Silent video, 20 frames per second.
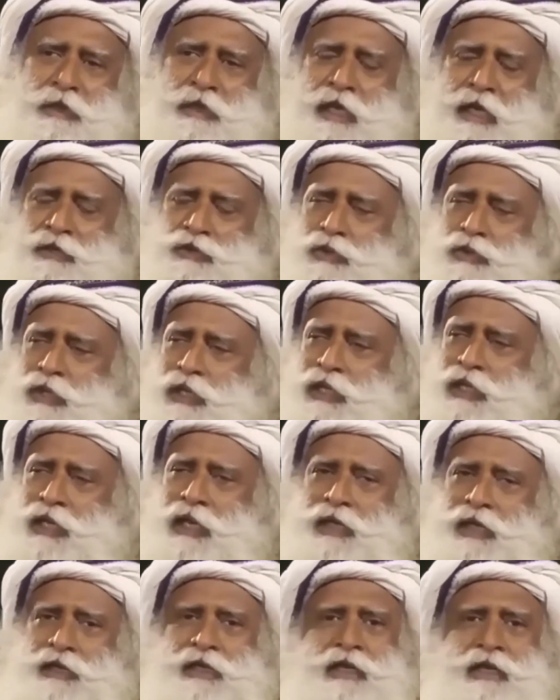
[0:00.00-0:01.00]
naturally
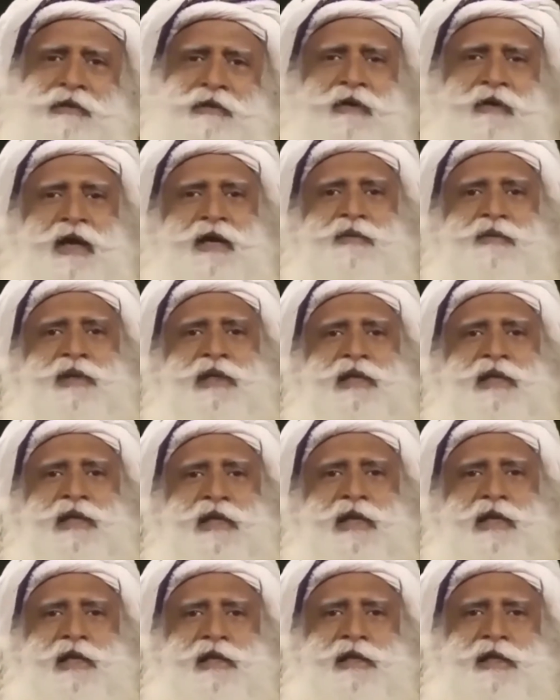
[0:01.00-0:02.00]
identified with
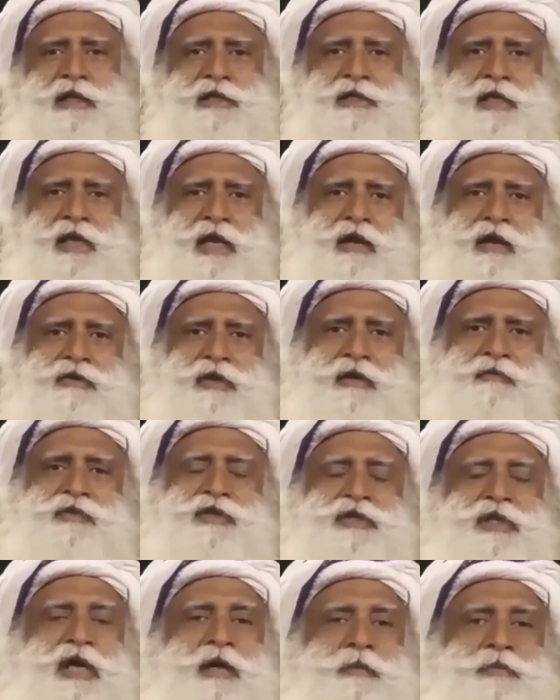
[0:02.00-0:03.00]
little things around them
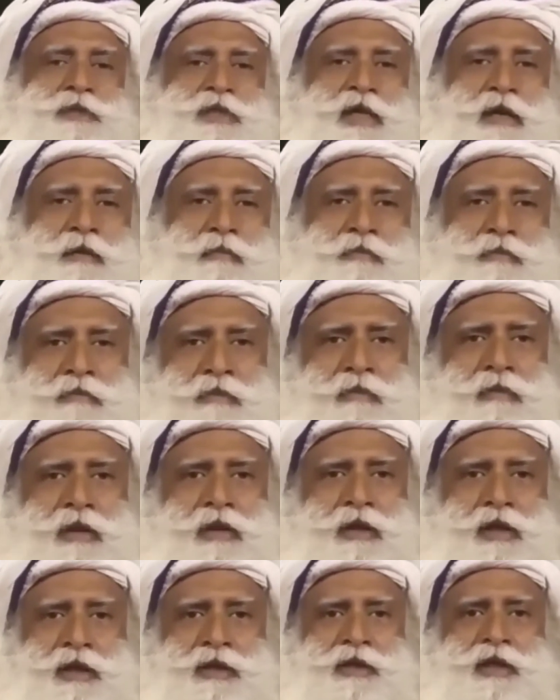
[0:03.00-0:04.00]
which helps them
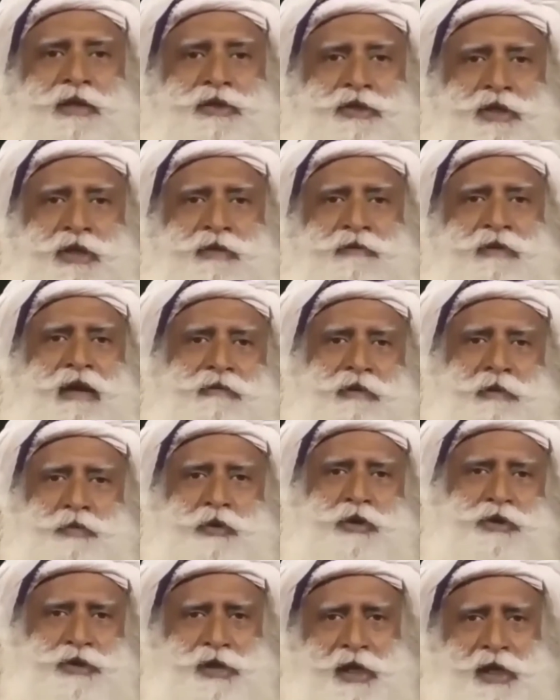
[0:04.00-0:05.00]
in their survival
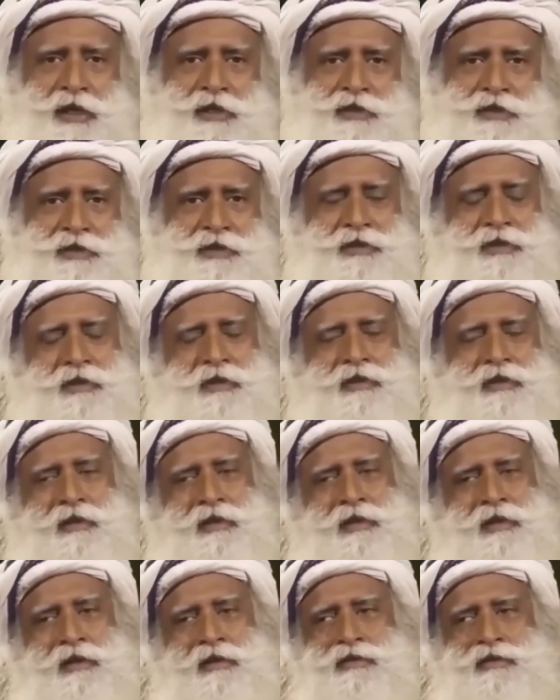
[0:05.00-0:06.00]
process.
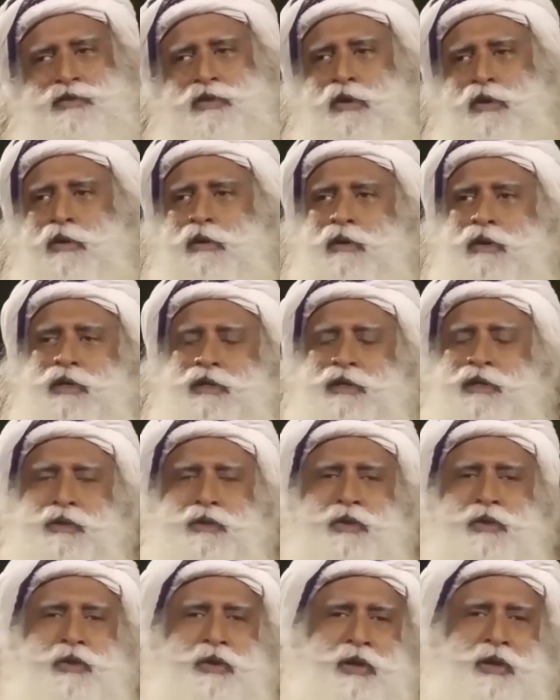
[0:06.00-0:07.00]
So in
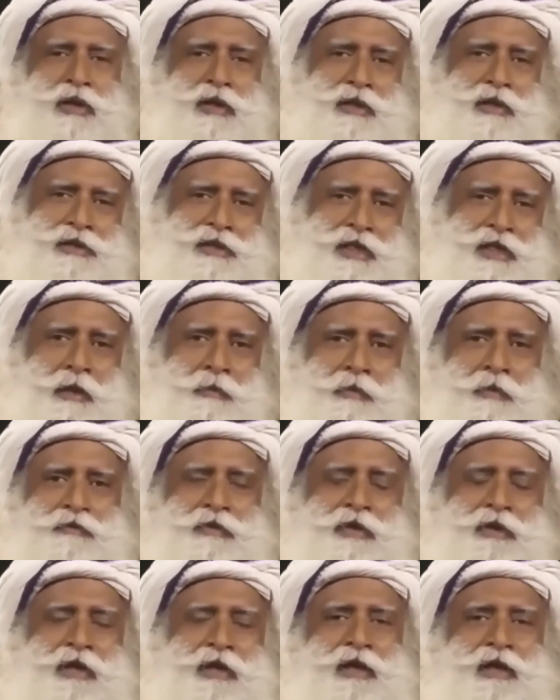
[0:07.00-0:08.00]
the rural scape
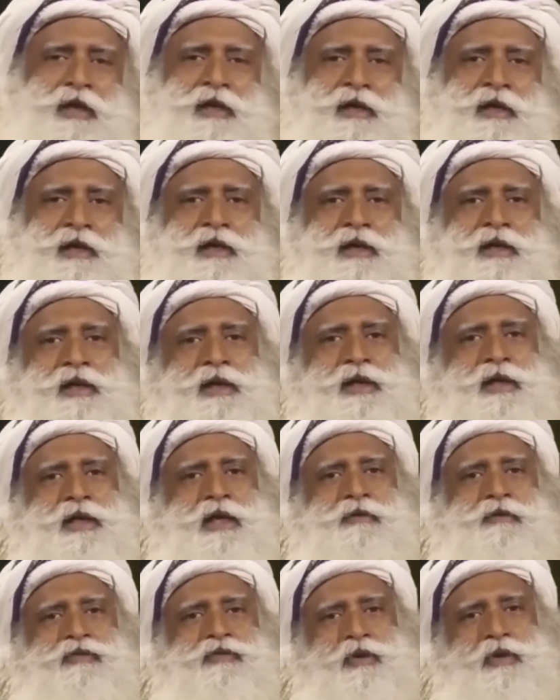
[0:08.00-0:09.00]
of India,
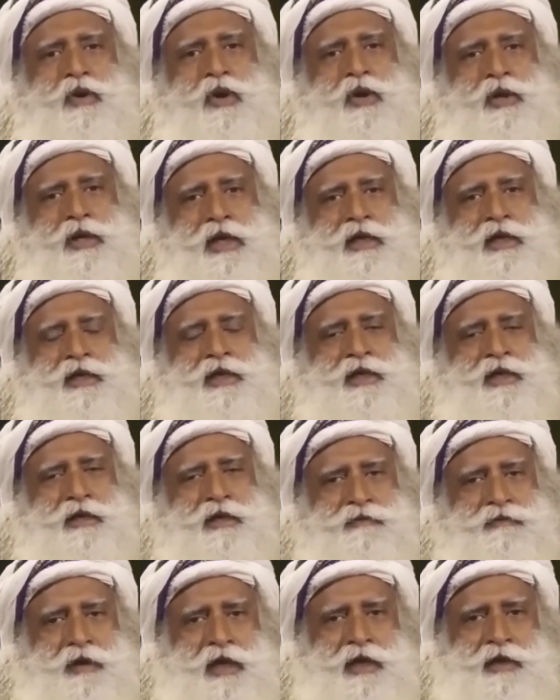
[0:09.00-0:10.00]
if you're not
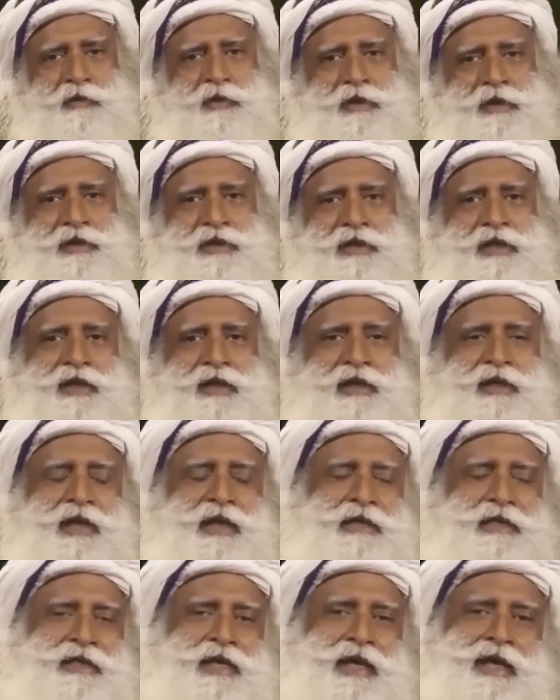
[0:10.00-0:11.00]
identified with,
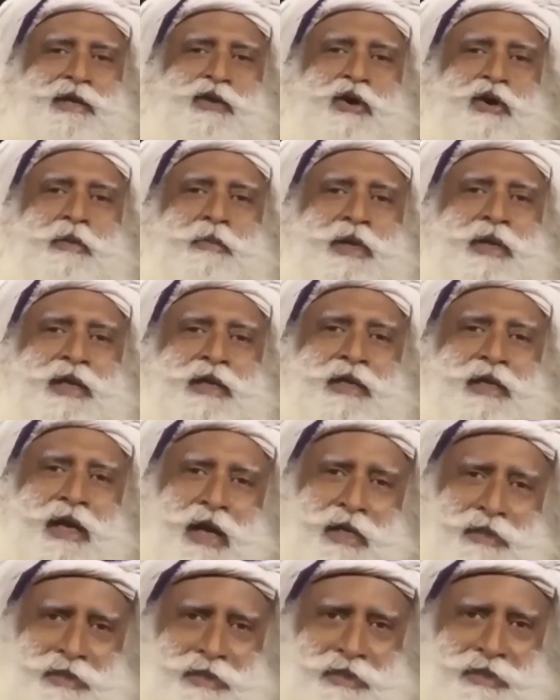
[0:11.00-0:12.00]
let's say, a dominant
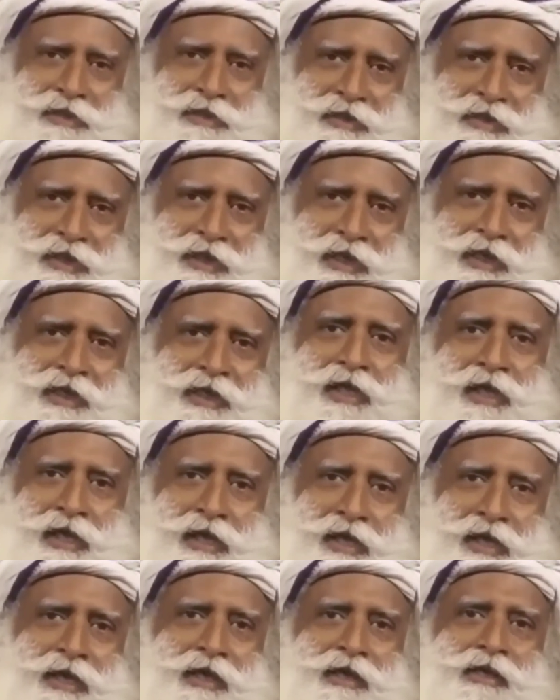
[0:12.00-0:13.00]
caste in the
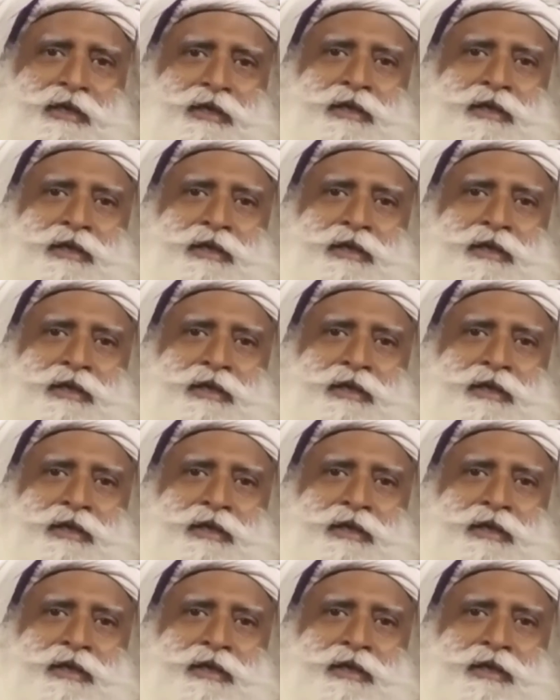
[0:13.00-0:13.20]
area,